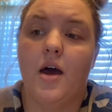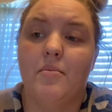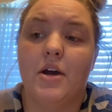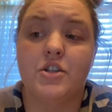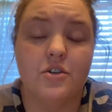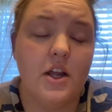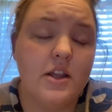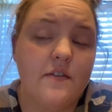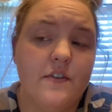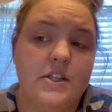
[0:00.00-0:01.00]
A strength
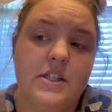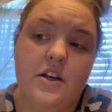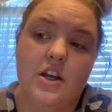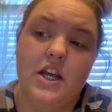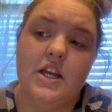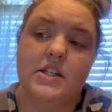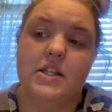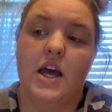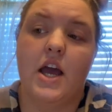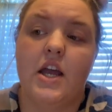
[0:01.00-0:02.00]
of this theory is
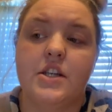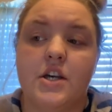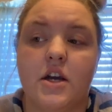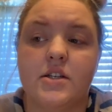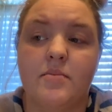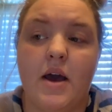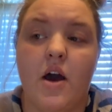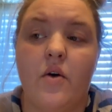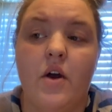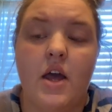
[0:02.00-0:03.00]
that it talks
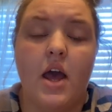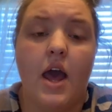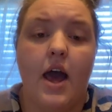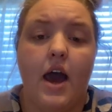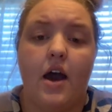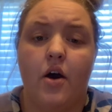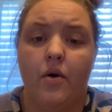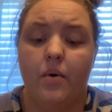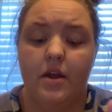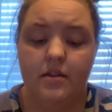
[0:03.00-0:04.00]
about
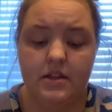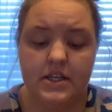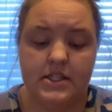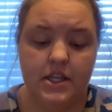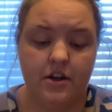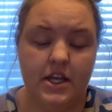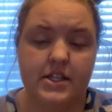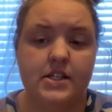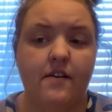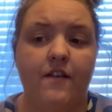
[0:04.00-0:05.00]
how this theory is
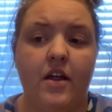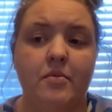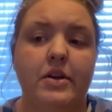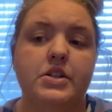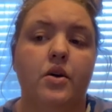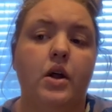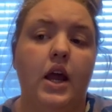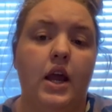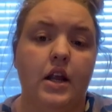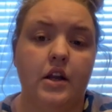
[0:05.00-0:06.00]
developmental
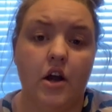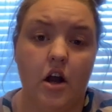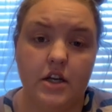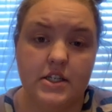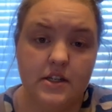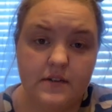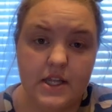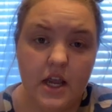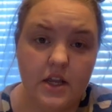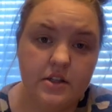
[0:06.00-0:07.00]
and cognitive
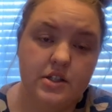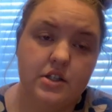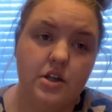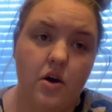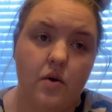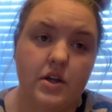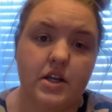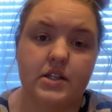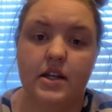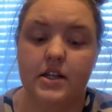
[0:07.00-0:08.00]
science, so it
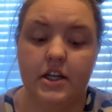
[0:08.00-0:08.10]
doesn't